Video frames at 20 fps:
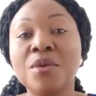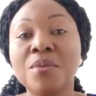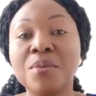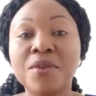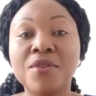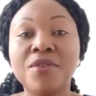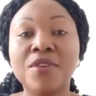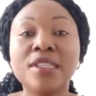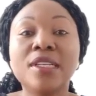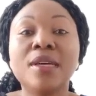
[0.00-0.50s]

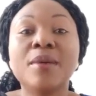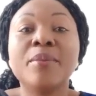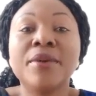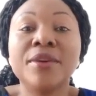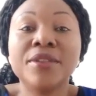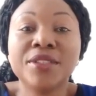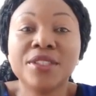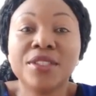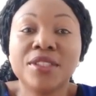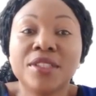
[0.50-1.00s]
before they
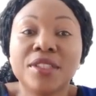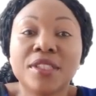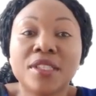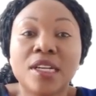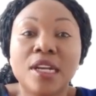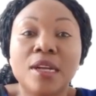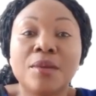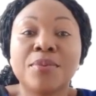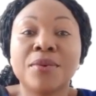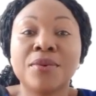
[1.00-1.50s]
born Jesus
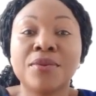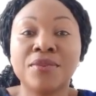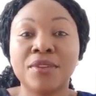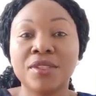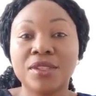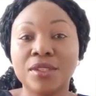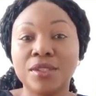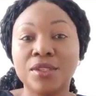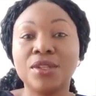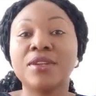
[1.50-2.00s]
Christ,
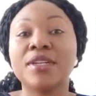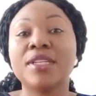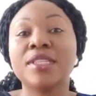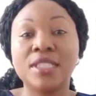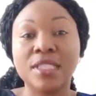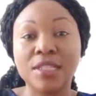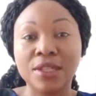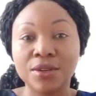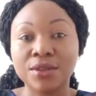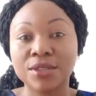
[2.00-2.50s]
prophecy
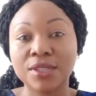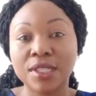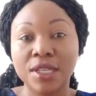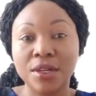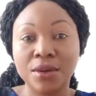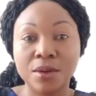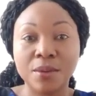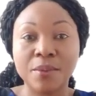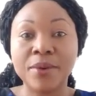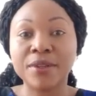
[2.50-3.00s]
already, they
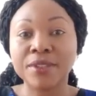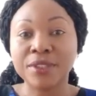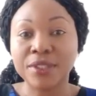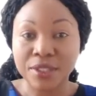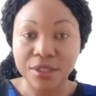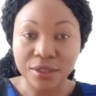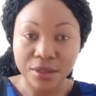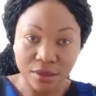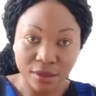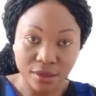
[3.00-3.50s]
consider go born
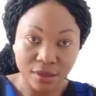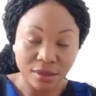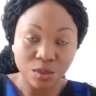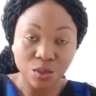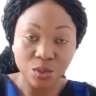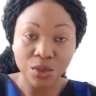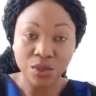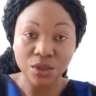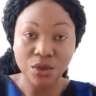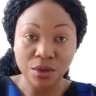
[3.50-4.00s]
Jesus
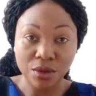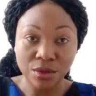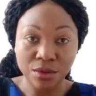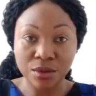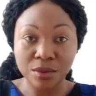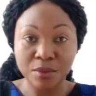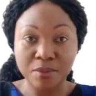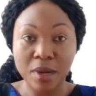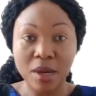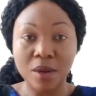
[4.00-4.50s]
with all
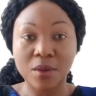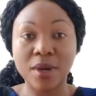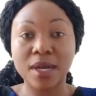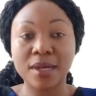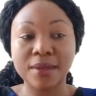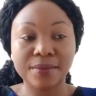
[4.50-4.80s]
those power.